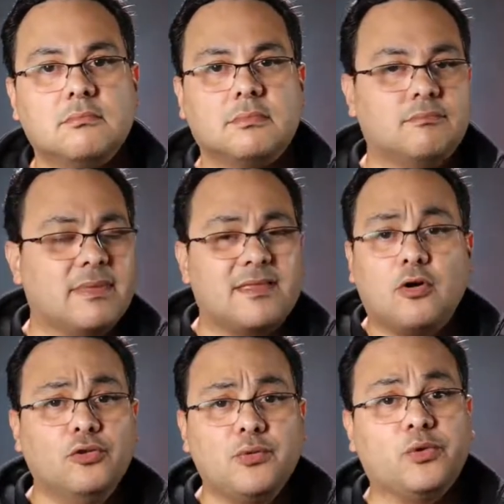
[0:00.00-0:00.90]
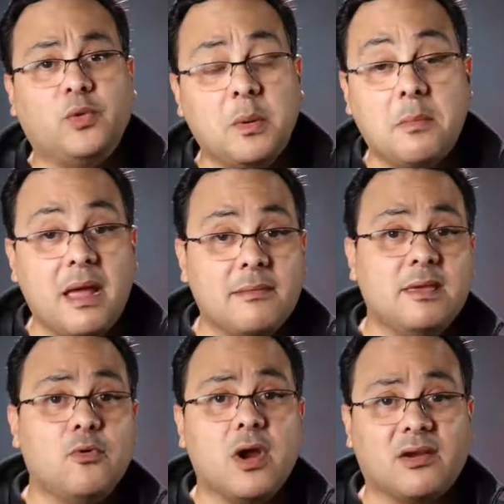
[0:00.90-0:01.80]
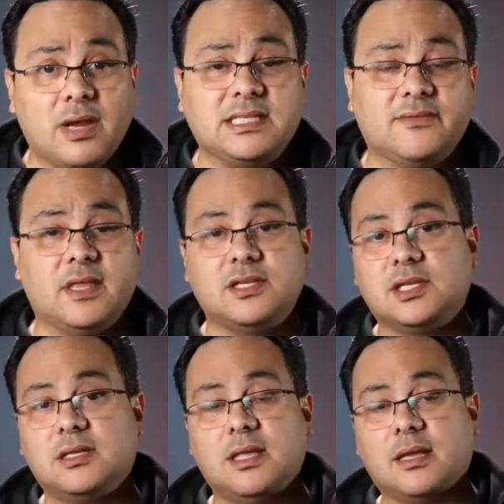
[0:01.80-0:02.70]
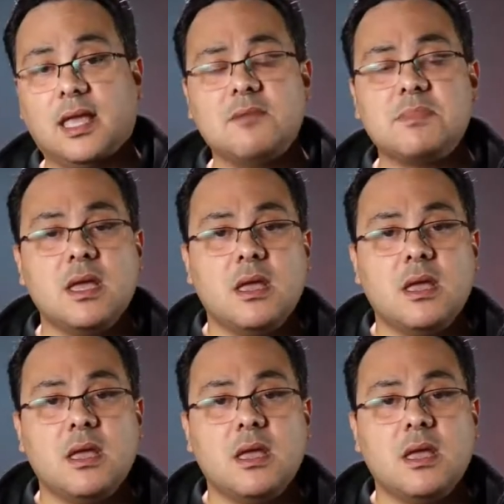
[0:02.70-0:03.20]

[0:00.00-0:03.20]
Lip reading: The Golden Retriever might be more aggressive than Kip,